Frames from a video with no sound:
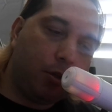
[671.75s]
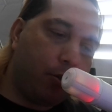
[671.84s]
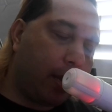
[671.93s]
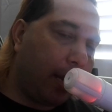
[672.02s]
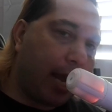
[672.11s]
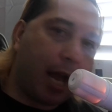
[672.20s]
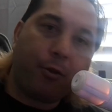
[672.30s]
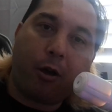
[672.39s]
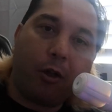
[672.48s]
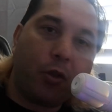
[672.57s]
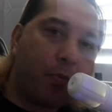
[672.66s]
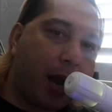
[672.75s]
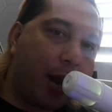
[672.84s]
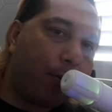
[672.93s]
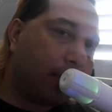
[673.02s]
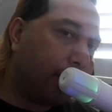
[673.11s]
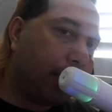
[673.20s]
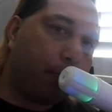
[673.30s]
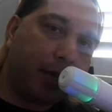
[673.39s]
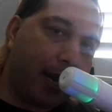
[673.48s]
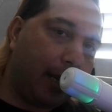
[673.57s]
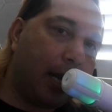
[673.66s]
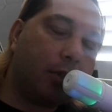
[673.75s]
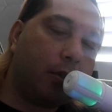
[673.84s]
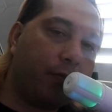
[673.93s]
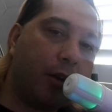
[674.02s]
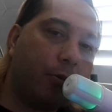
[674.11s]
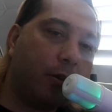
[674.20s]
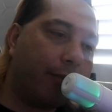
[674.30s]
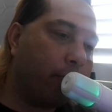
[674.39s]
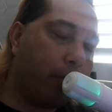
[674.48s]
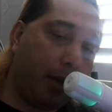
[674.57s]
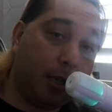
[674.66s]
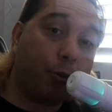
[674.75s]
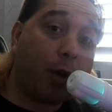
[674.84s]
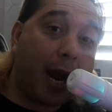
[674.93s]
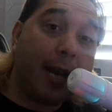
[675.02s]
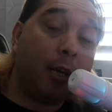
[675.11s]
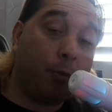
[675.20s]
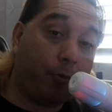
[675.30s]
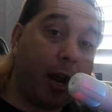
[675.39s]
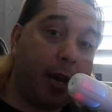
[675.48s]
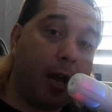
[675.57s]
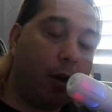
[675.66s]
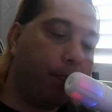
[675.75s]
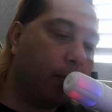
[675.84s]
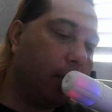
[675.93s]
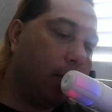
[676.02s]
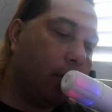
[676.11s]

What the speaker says: You can gather all the migrants instead of playing games with the federal government because they're hiding them right now.